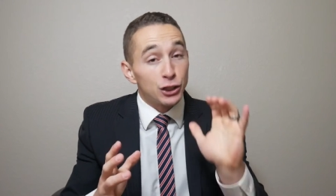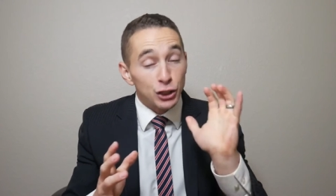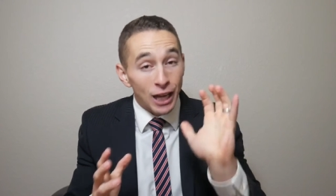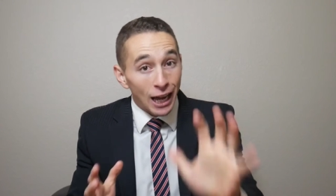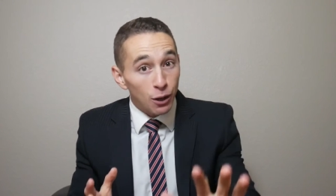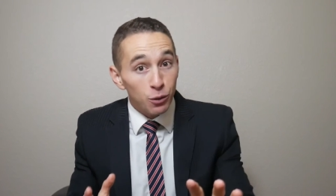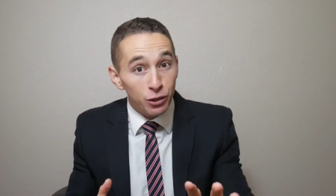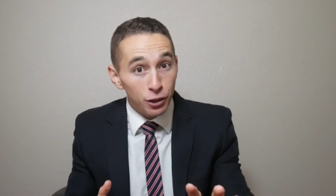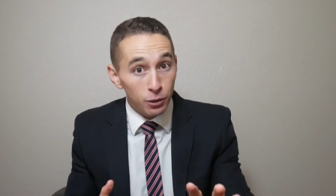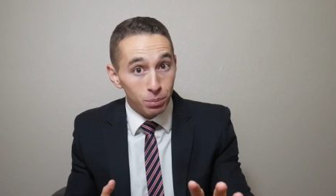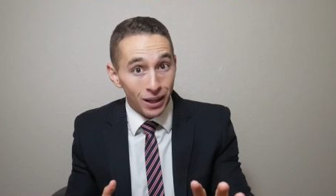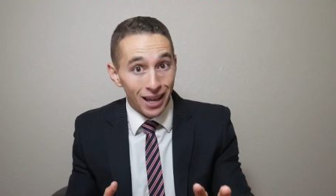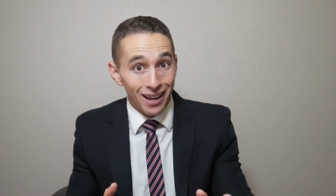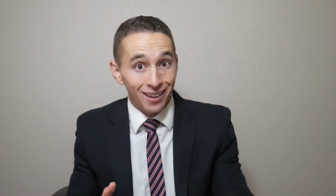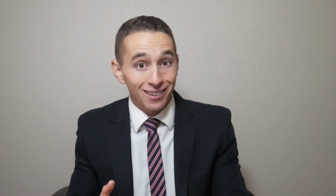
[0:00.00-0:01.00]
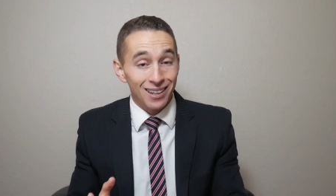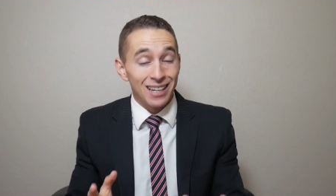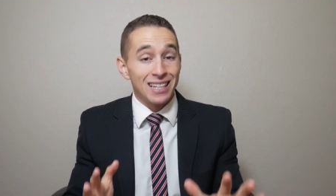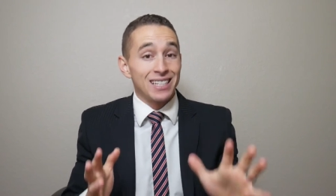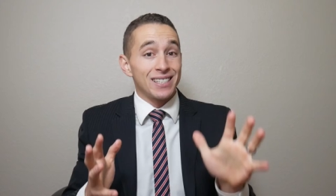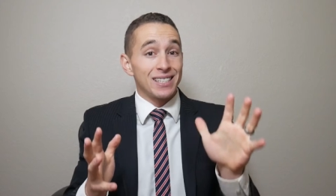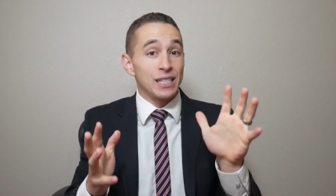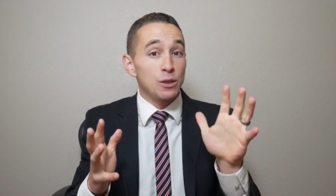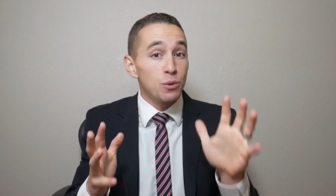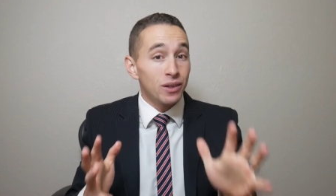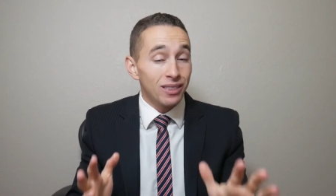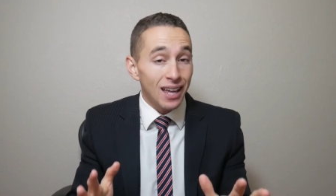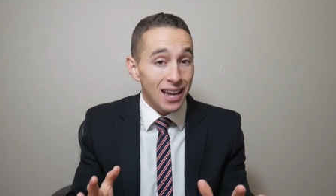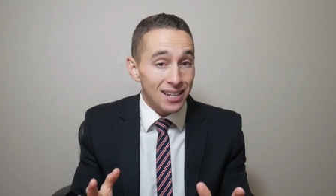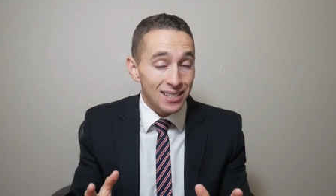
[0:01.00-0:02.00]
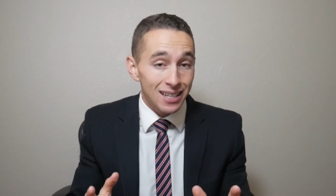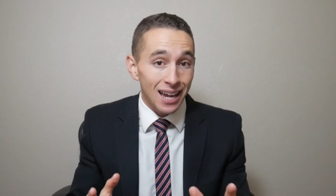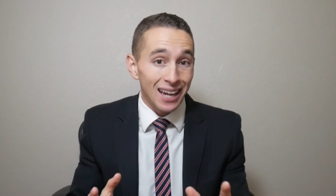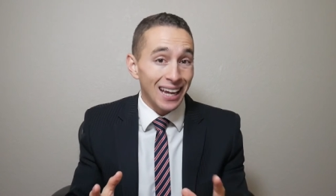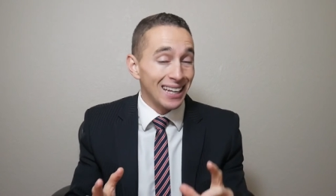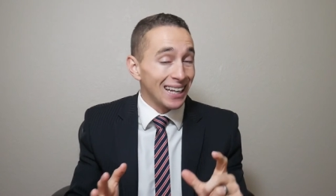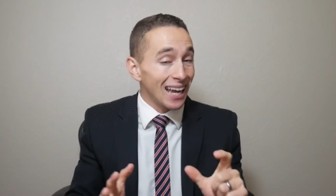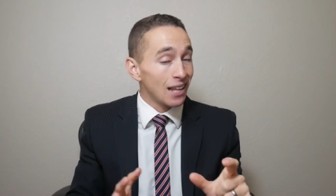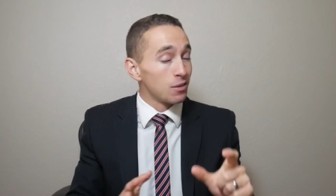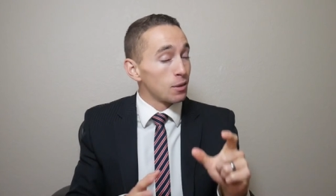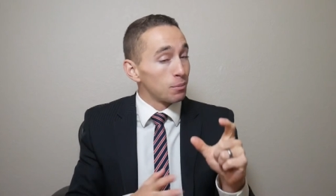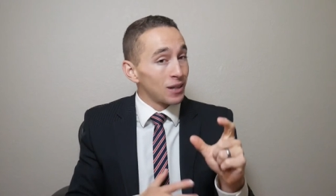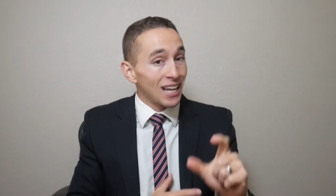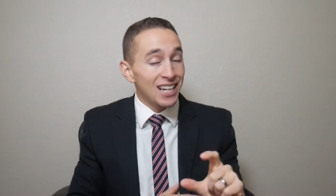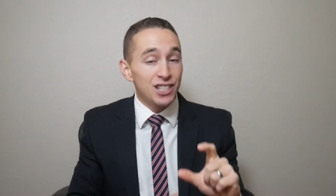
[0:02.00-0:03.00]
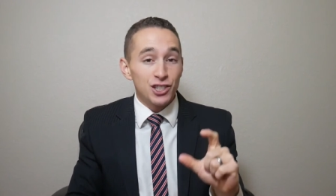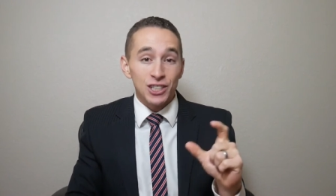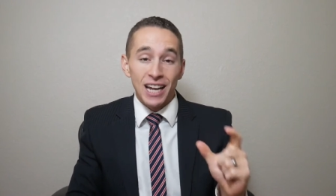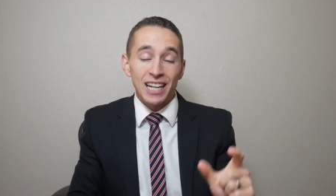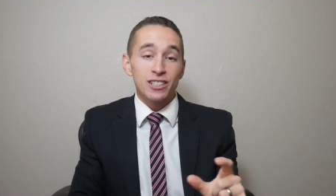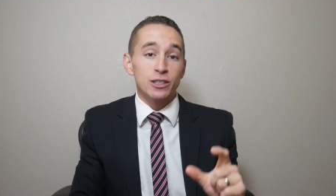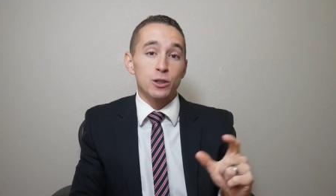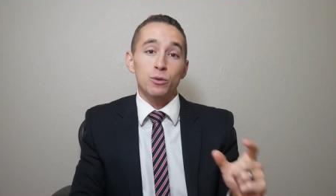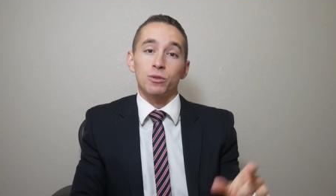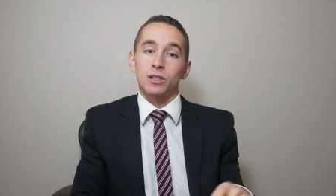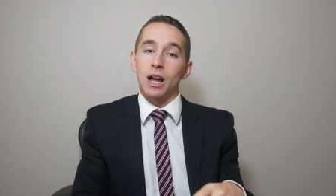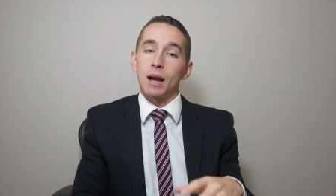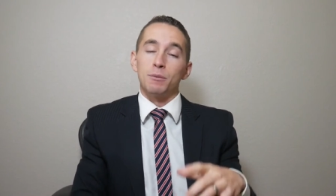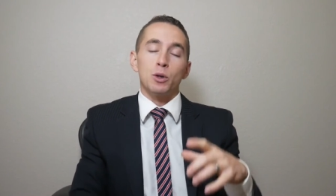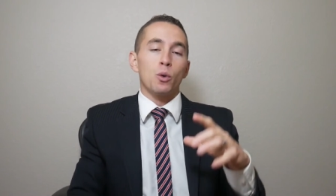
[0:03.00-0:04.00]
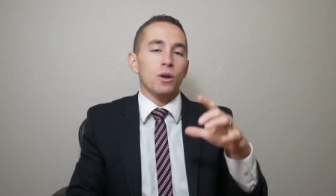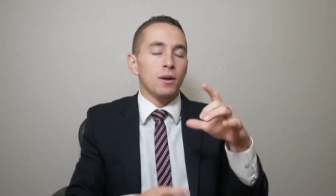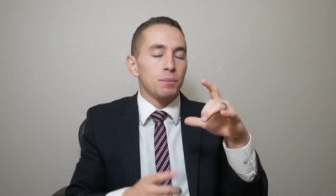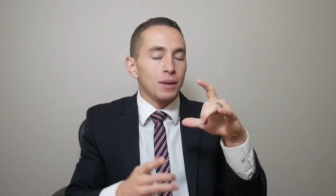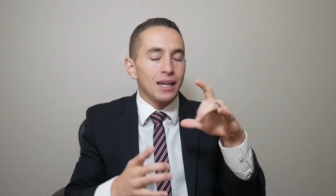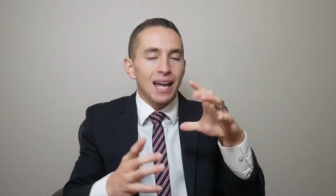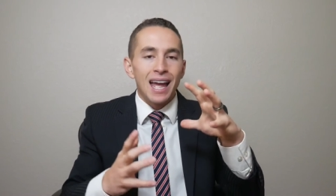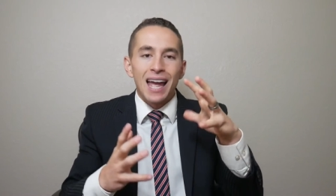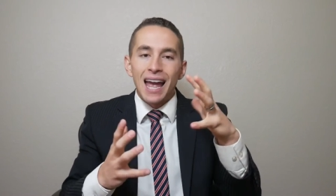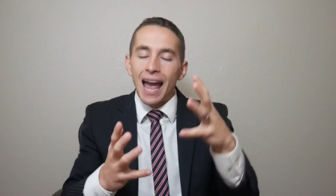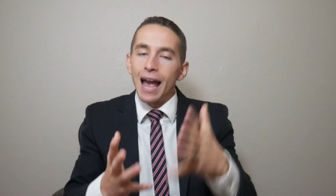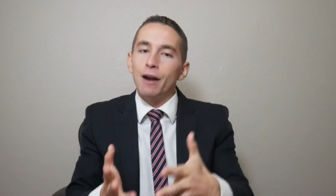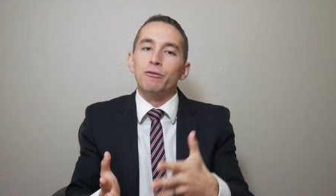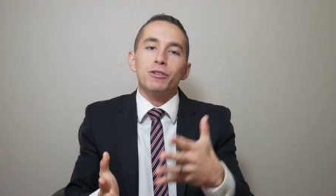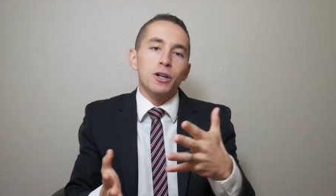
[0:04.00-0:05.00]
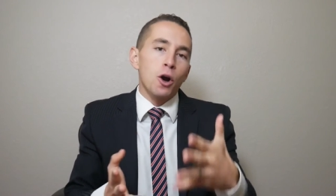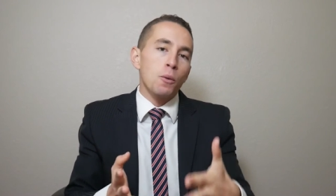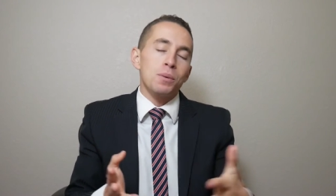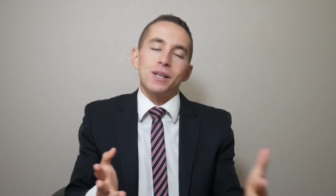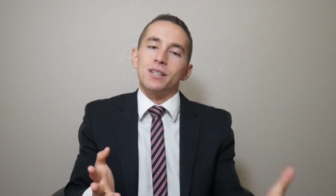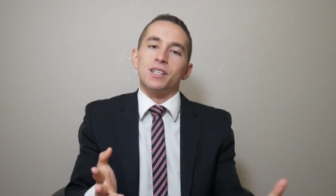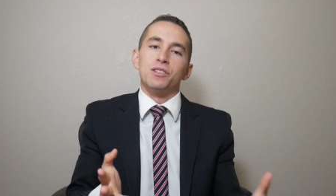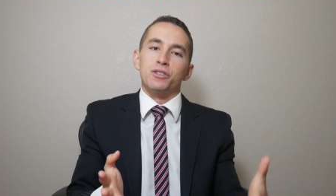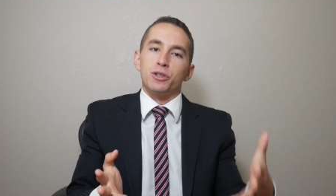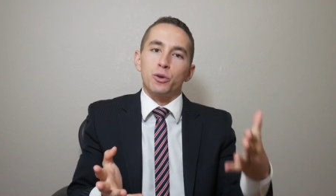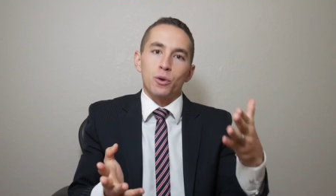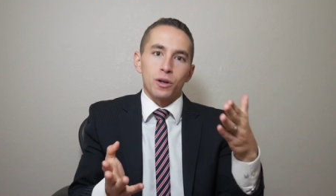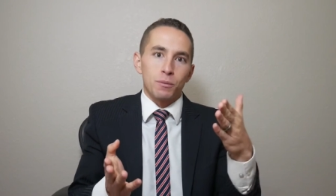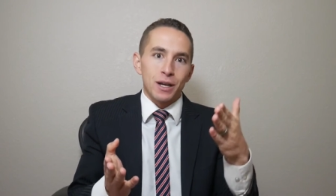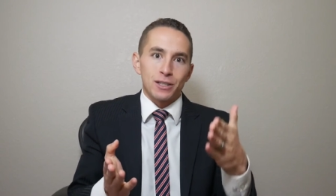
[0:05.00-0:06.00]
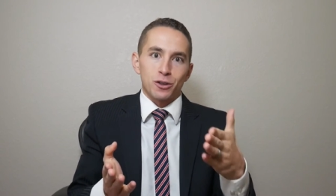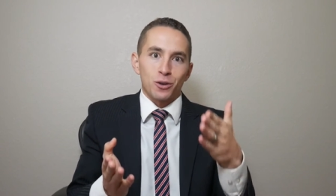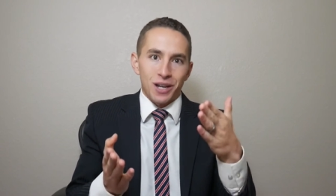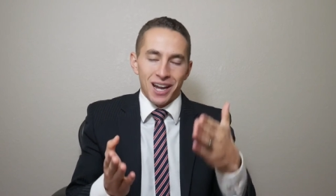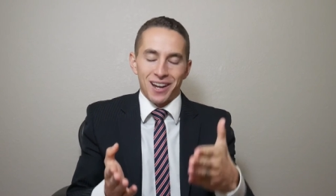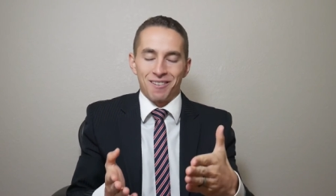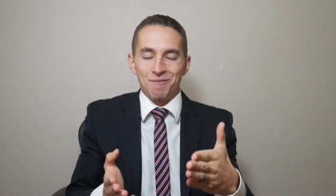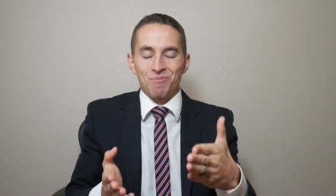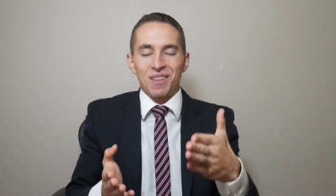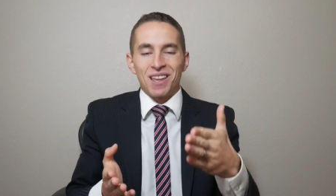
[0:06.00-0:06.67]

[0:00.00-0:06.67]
check with your plan, see what they say, and again, the plan changes over time. You wanna be, every open season, you wanna make sure, okay,